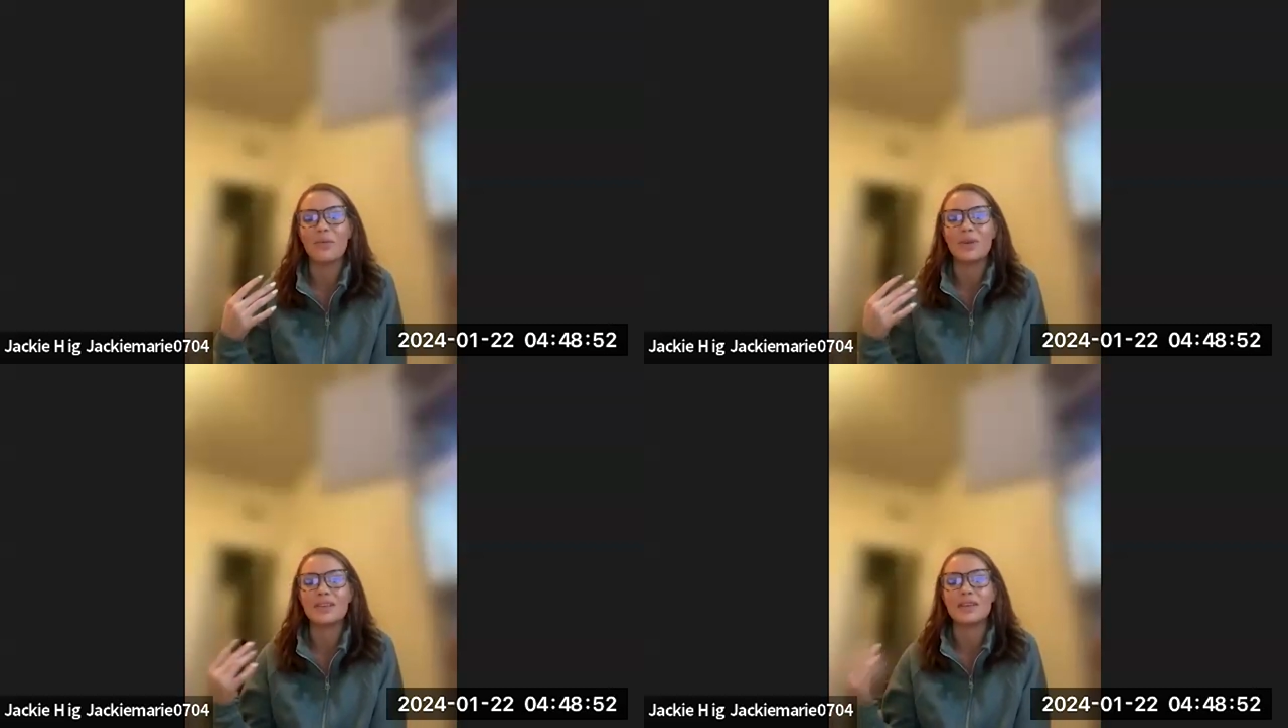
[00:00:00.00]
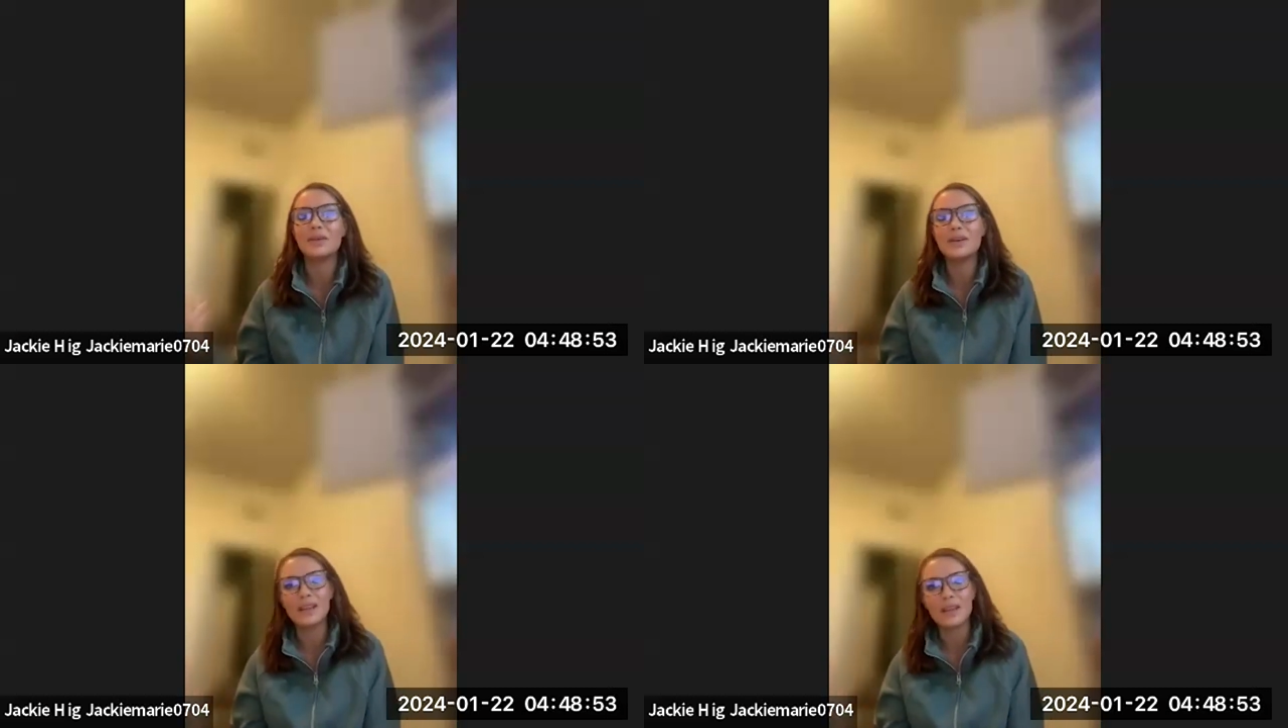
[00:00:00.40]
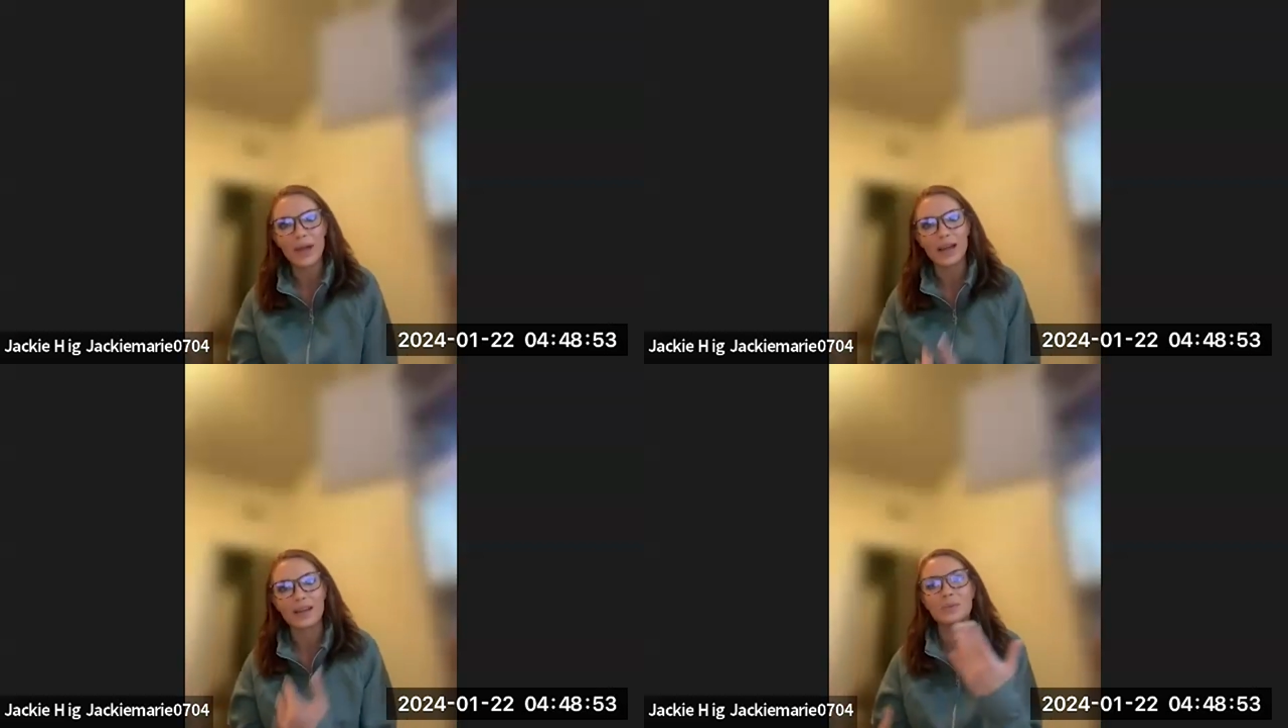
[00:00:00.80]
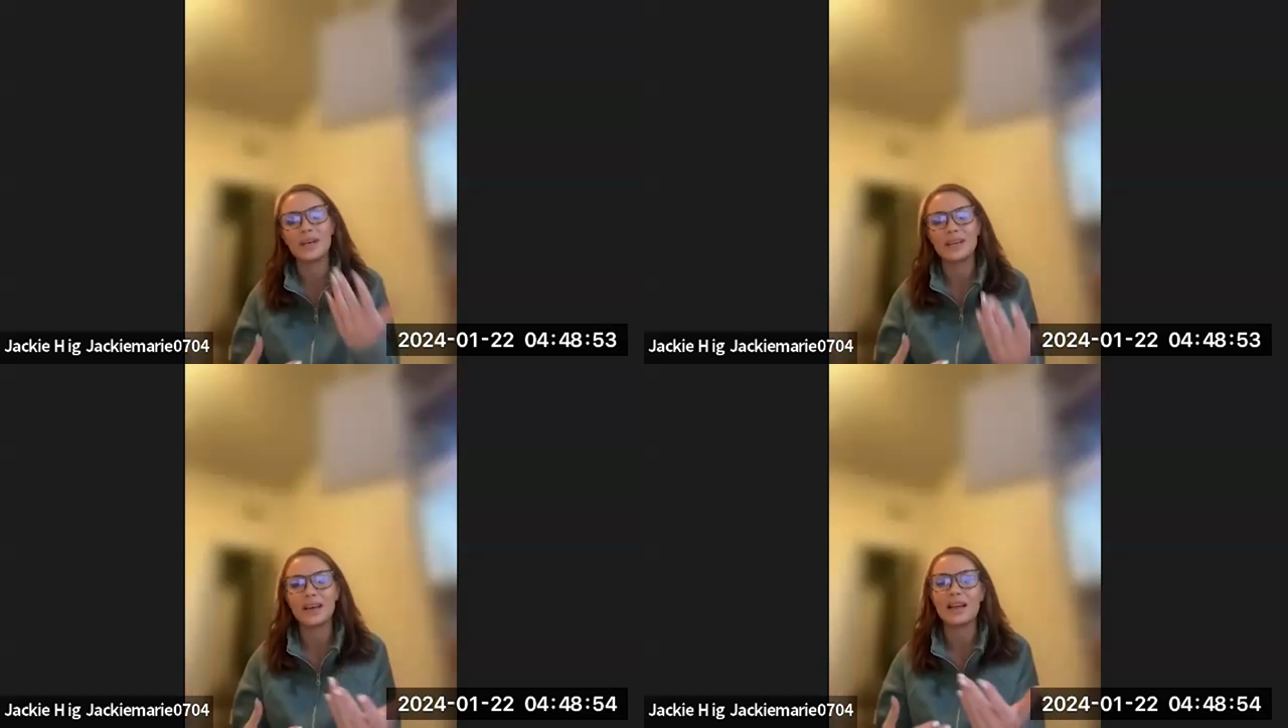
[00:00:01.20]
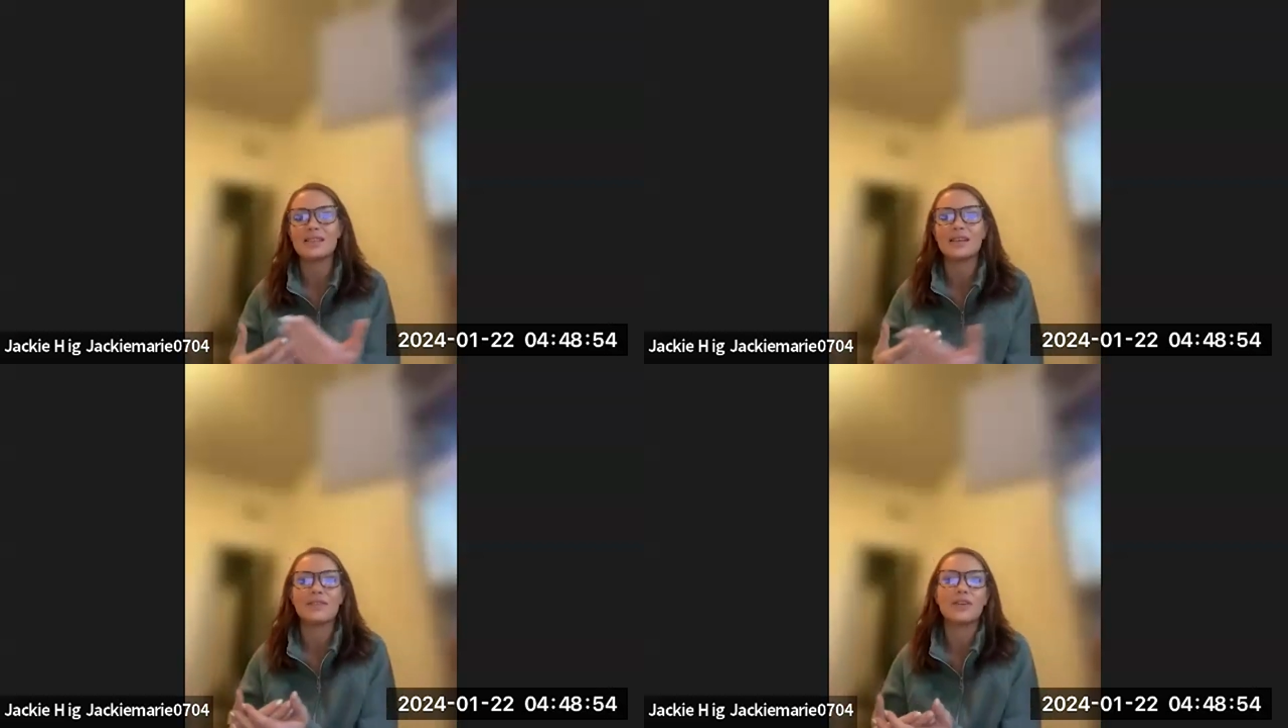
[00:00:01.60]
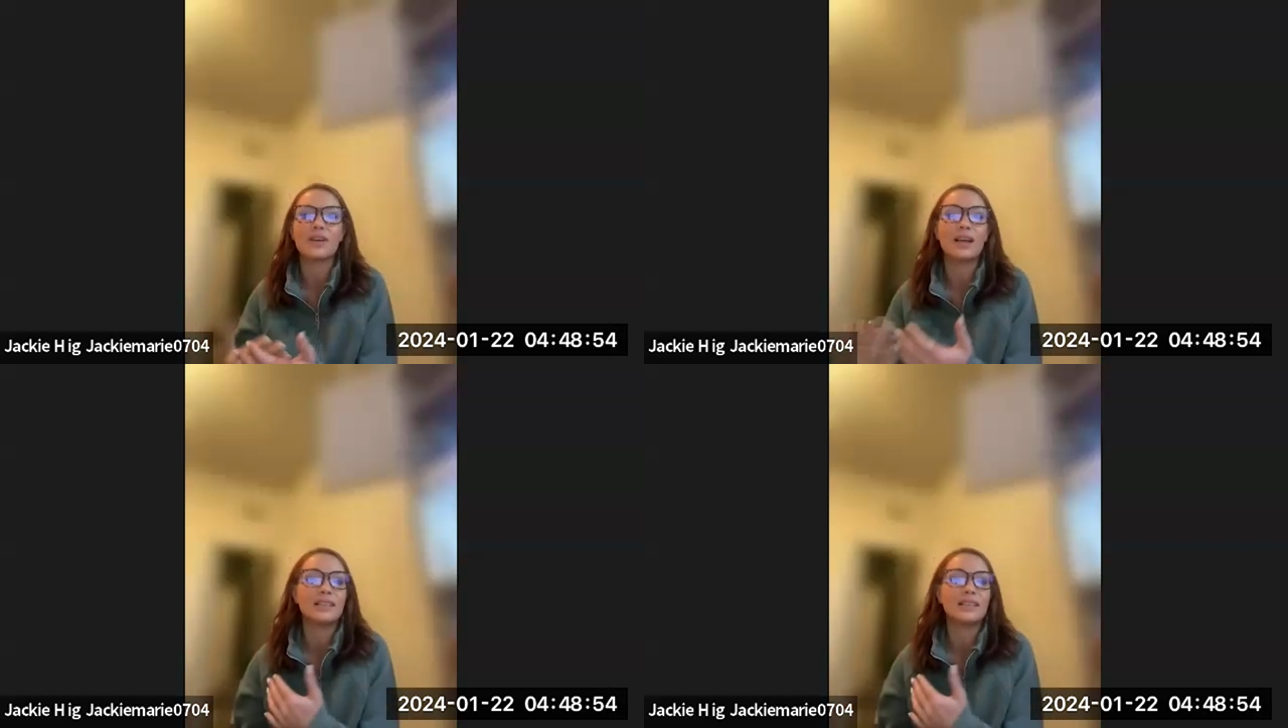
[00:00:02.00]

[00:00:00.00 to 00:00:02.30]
what's included in the package, what it does. And if you're not